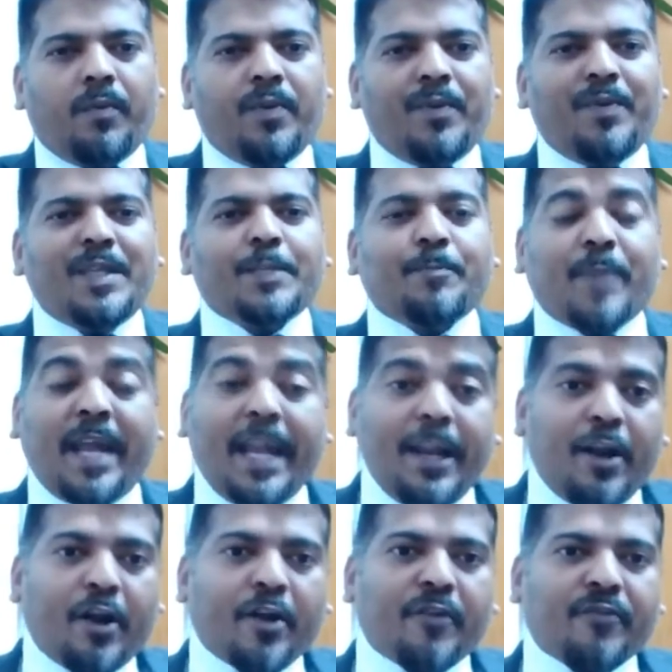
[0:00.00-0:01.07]
we
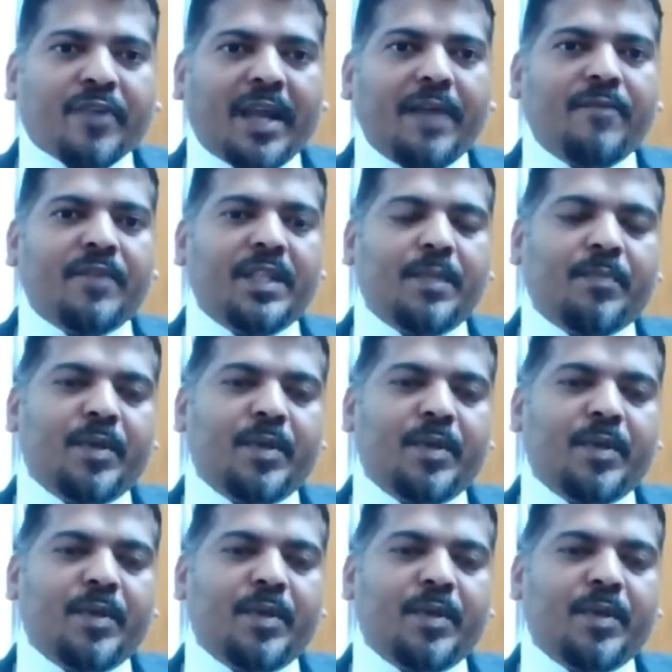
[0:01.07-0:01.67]
spend a lot of time with the